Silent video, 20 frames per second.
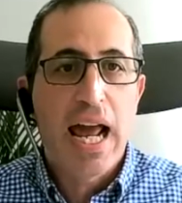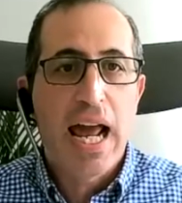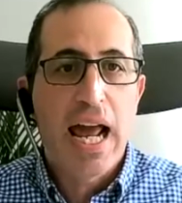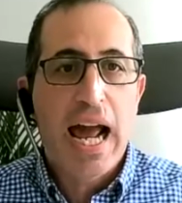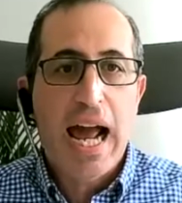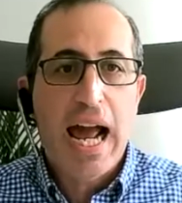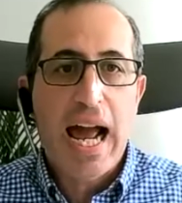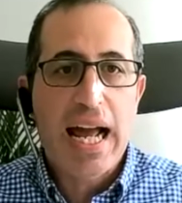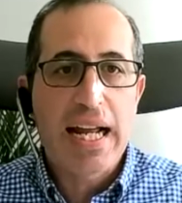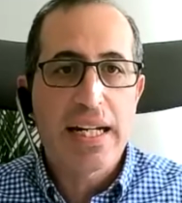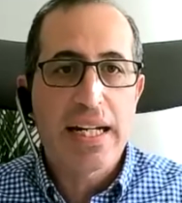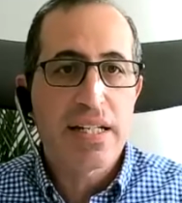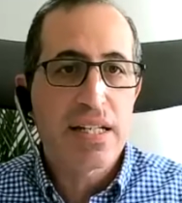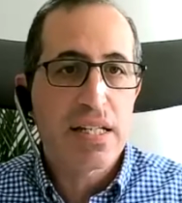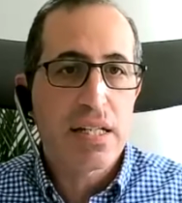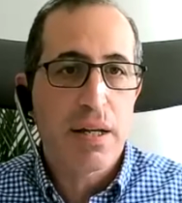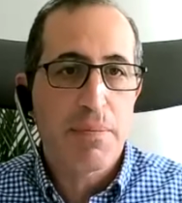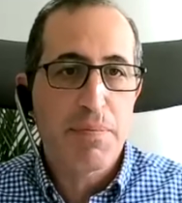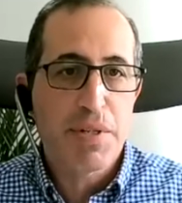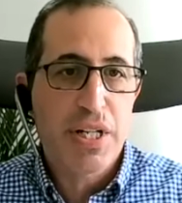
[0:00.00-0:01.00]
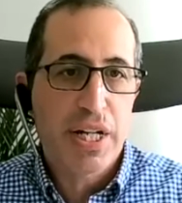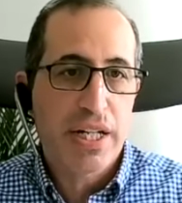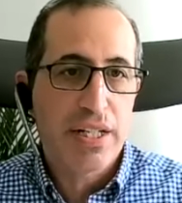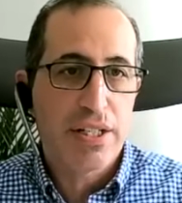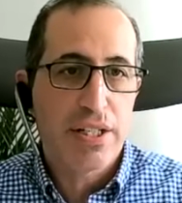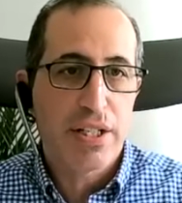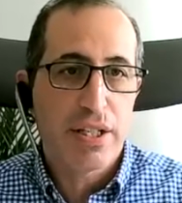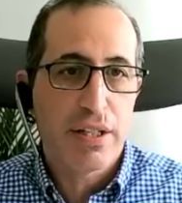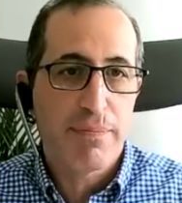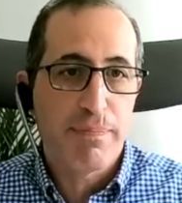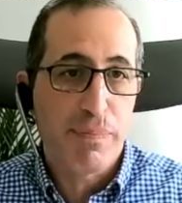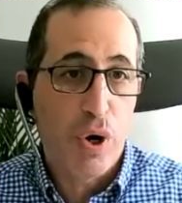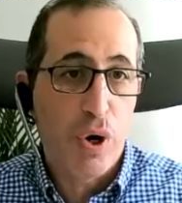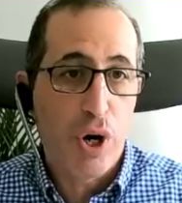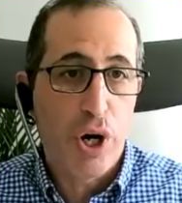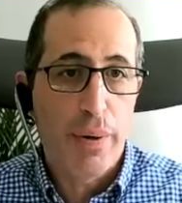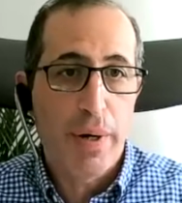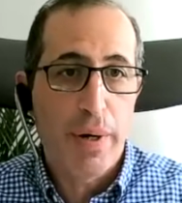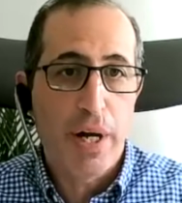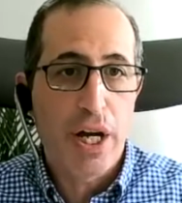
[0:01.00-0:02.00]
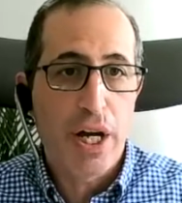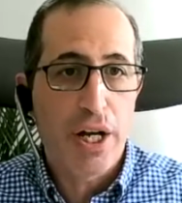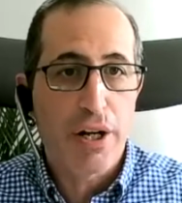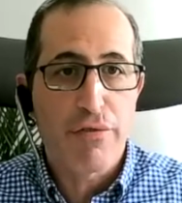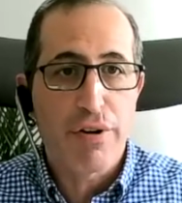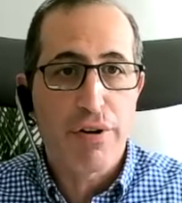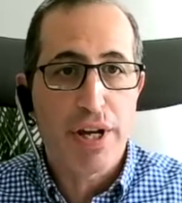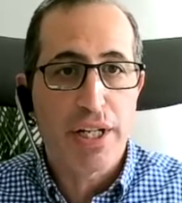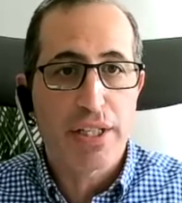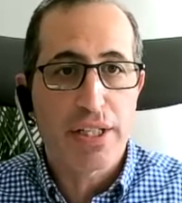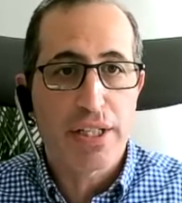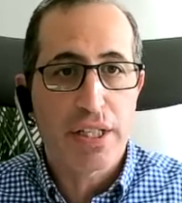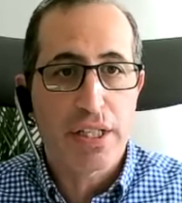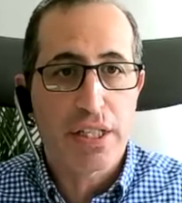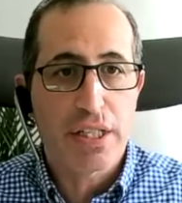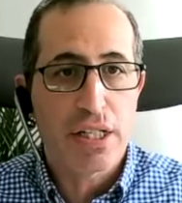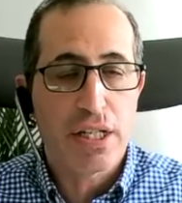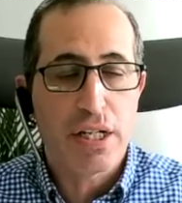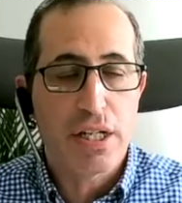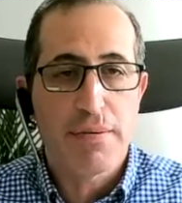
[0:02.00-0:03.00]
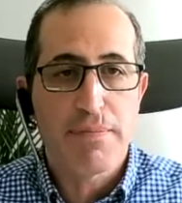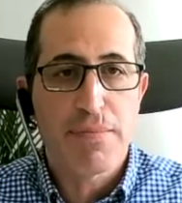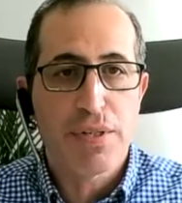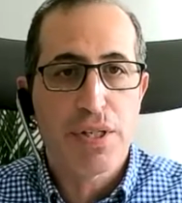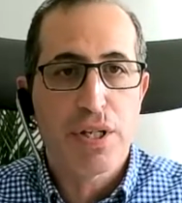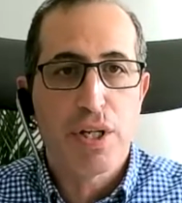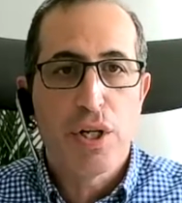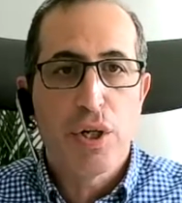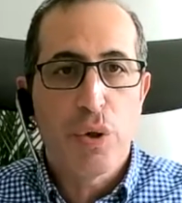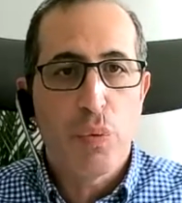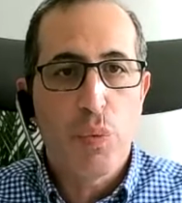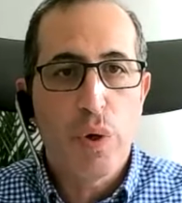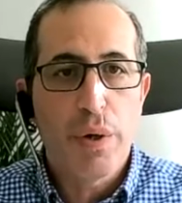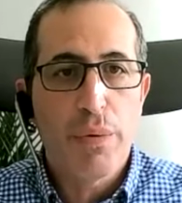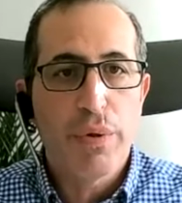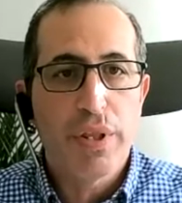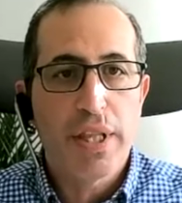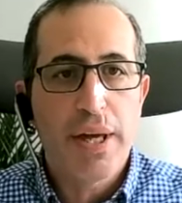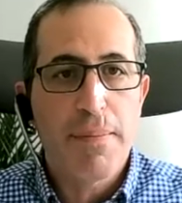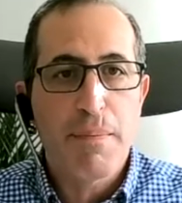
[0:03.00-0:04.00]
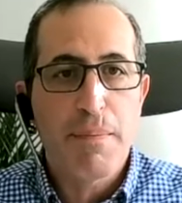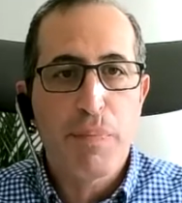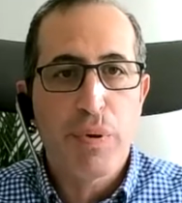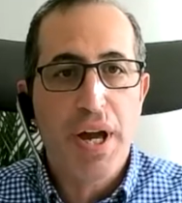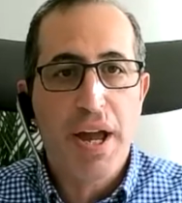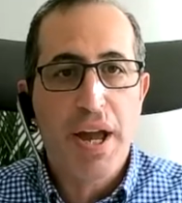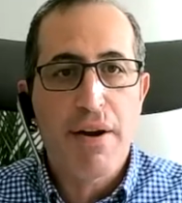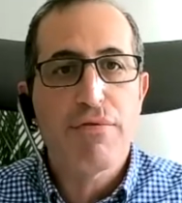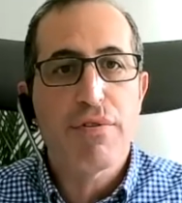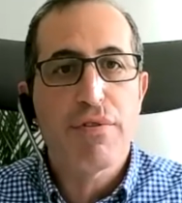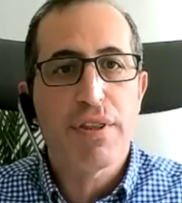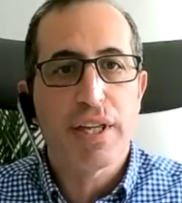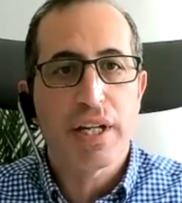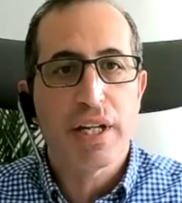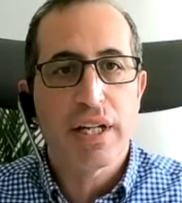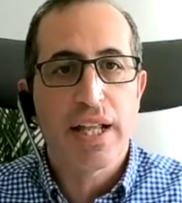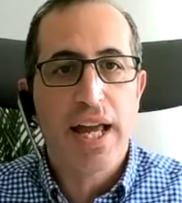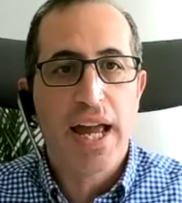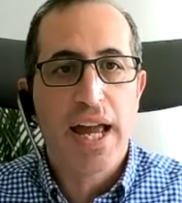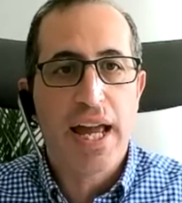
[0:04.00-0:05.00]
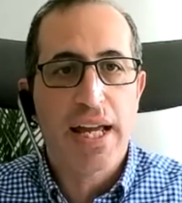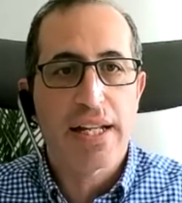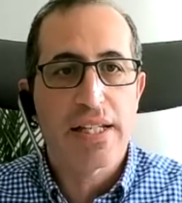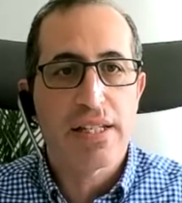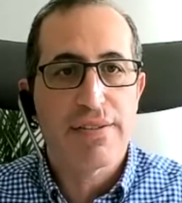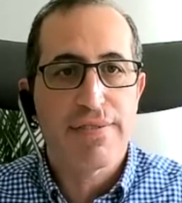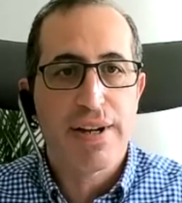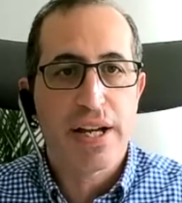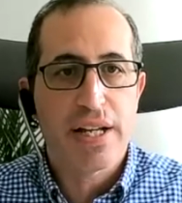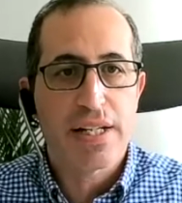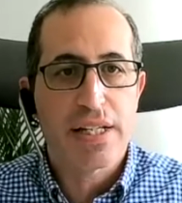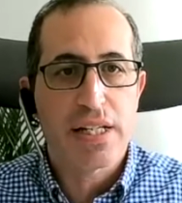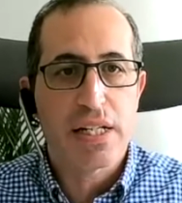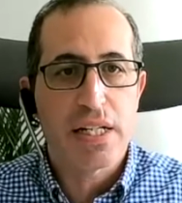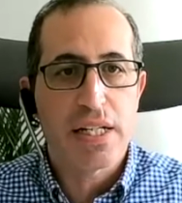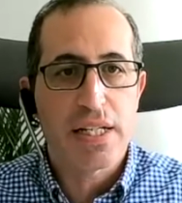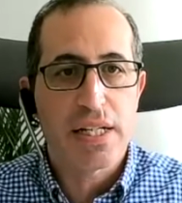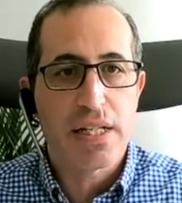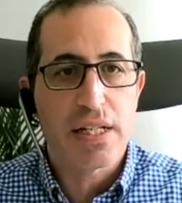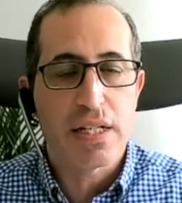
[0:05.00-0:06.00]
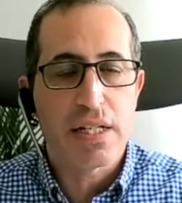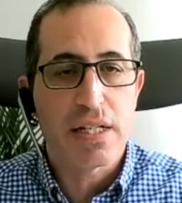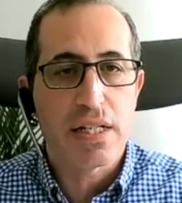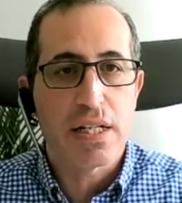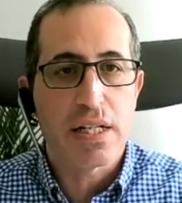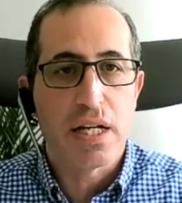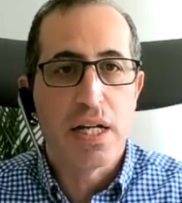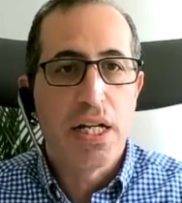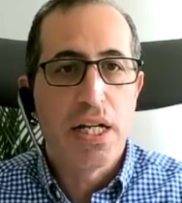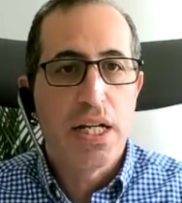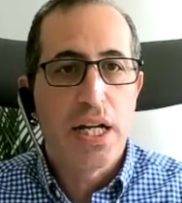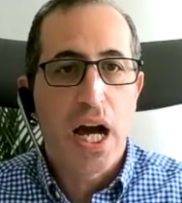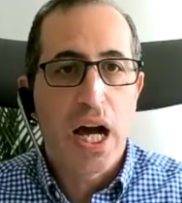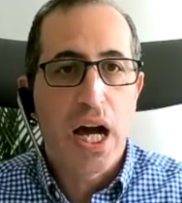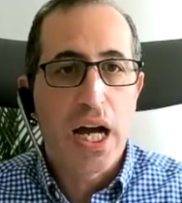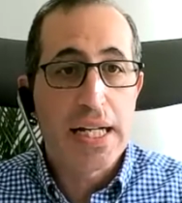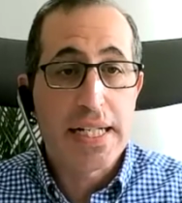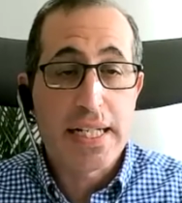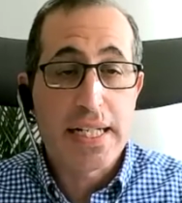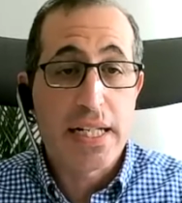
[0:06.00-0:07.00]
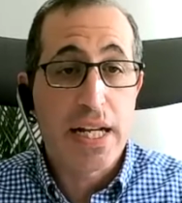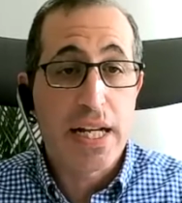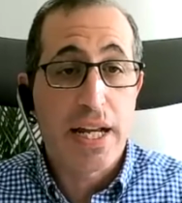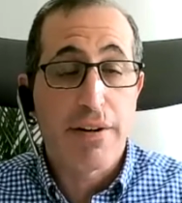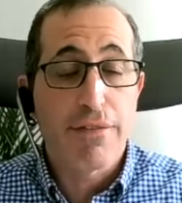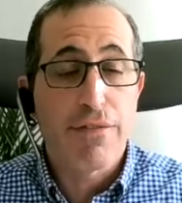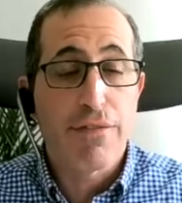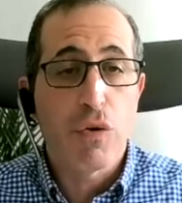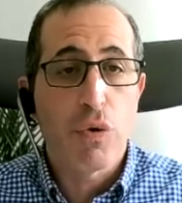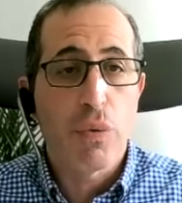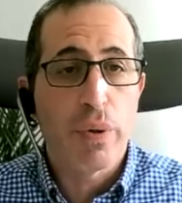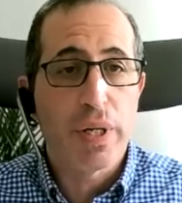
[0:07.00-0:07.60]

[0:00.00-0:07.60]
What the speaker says: and subject to the borrower agreeing to the terms, we would then put everything in the hands of our solicitors to take forward.